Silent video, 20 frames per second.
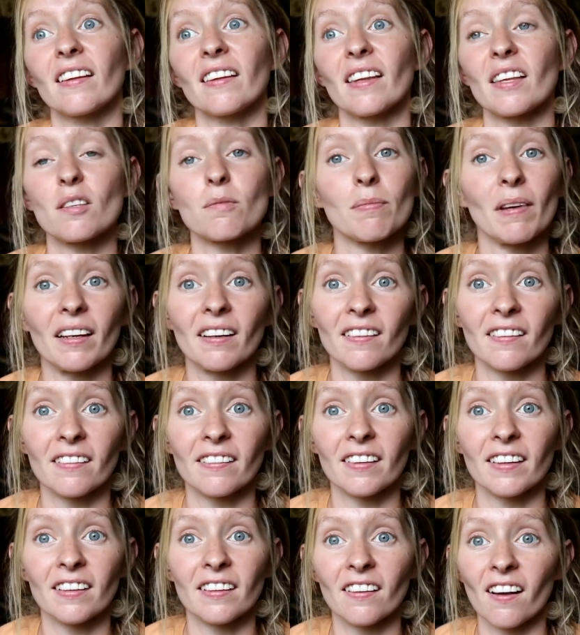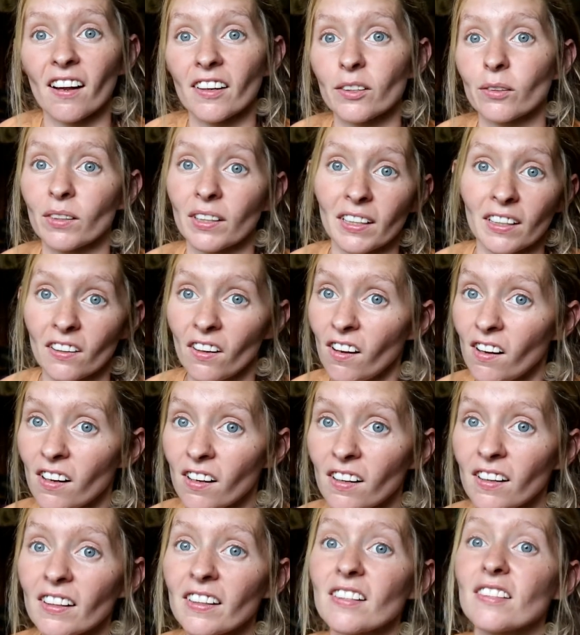is better than not doing it at
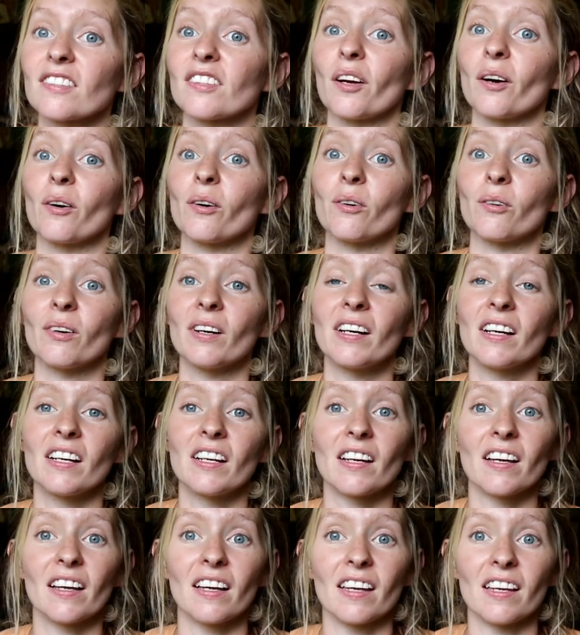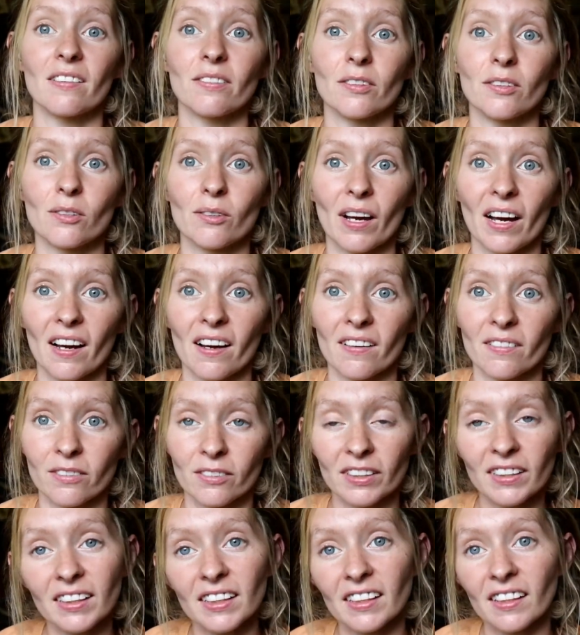all. So if you have
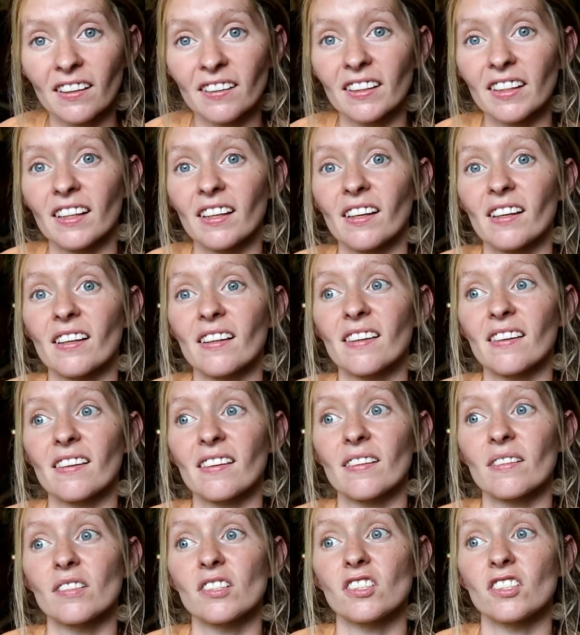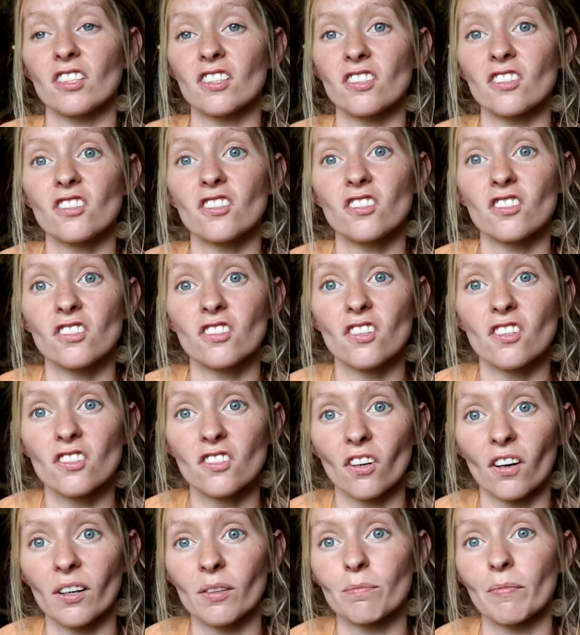really young kids, just
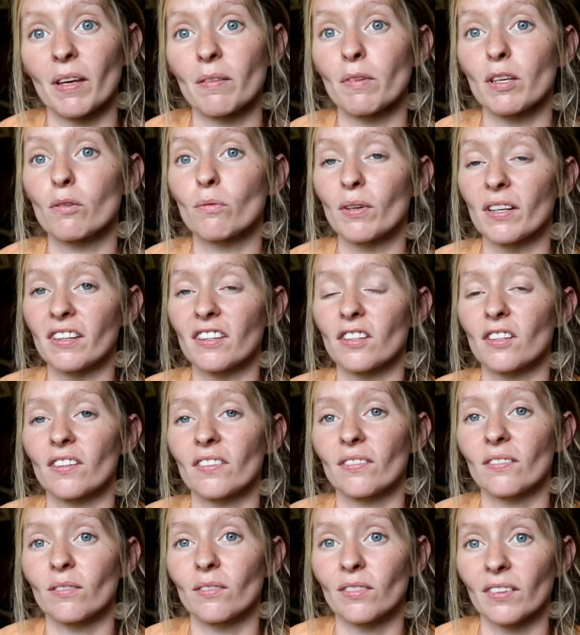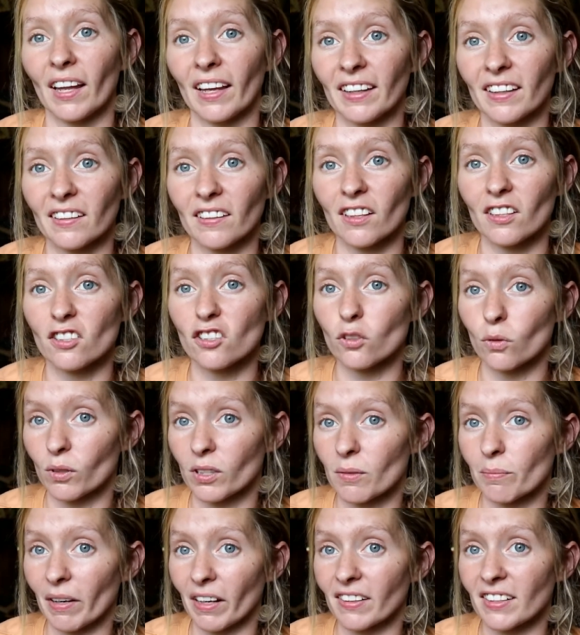start maybe with like a short
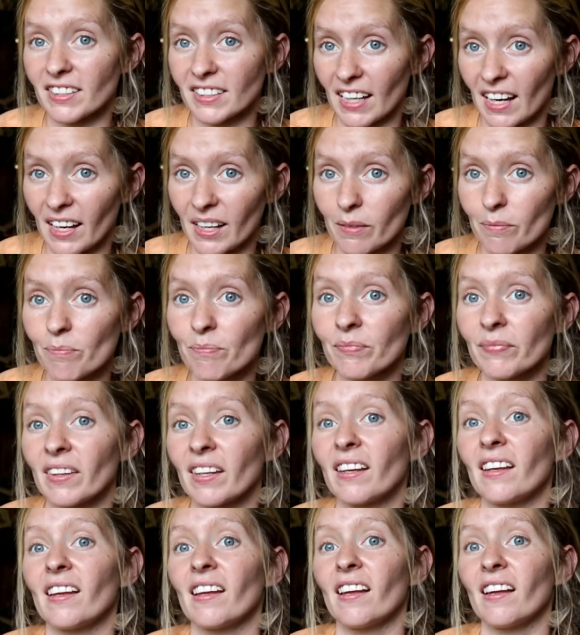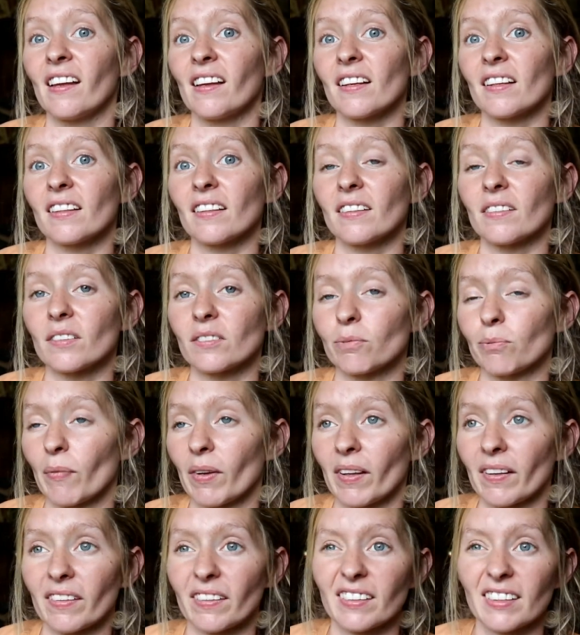amount of time,
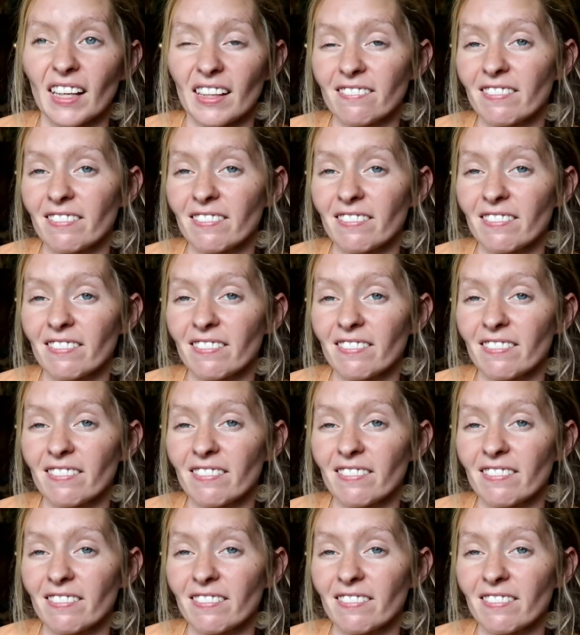say